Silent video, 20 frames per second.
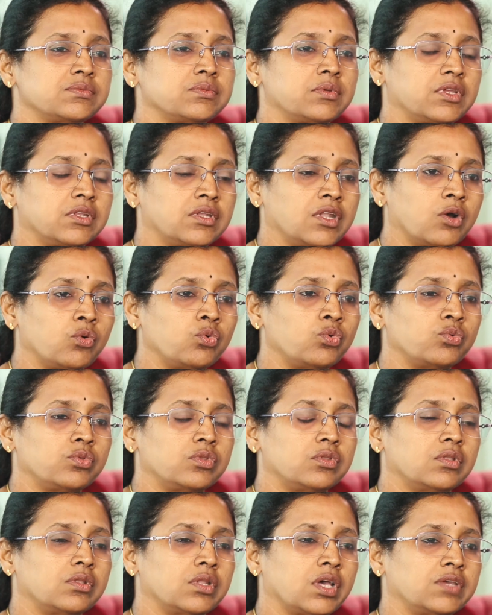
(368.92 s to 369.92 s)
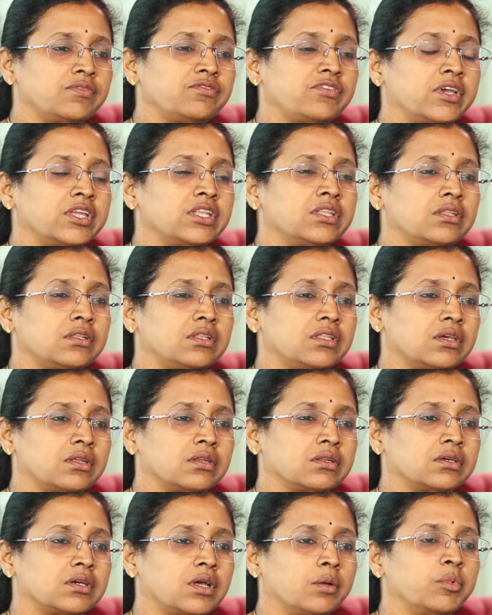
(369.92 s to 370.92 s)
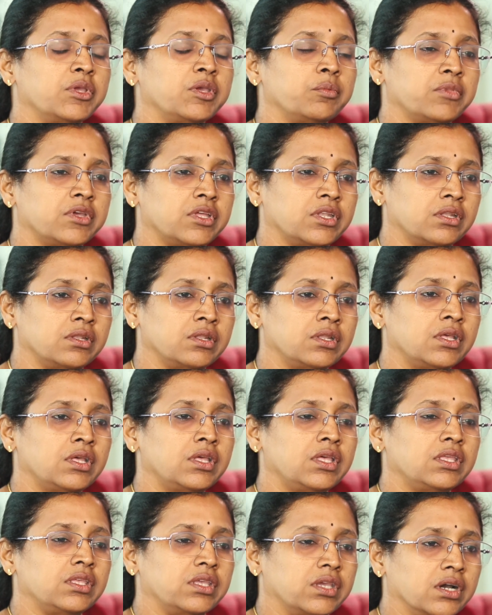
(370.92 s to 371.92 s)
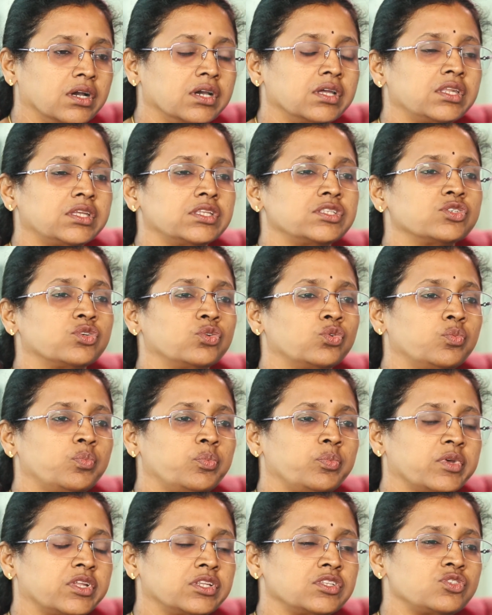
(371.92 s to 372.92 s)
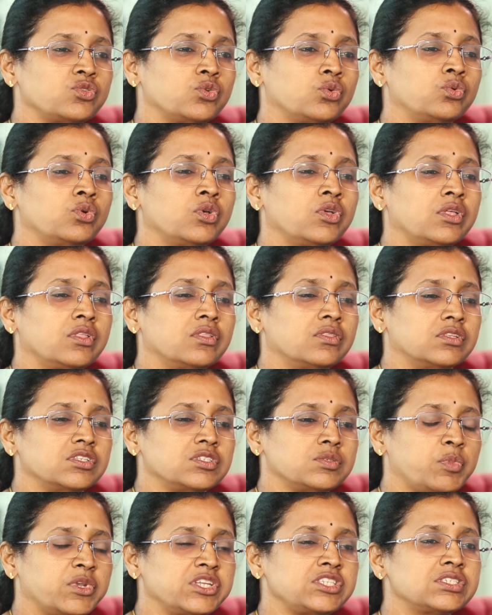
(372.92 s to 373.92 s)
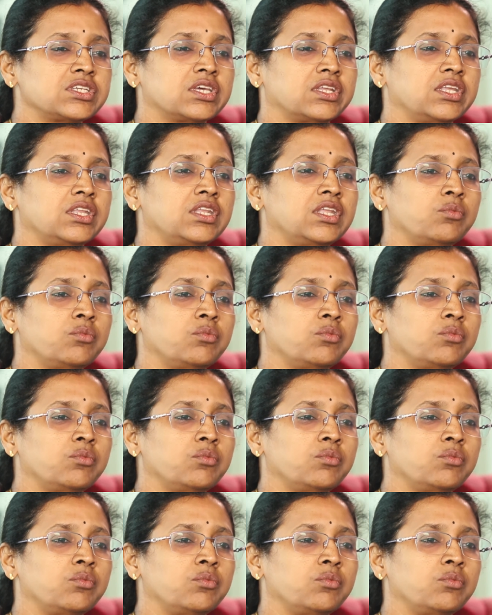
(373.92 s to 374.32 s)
now I find they're coming in younger age group, and so this breast screening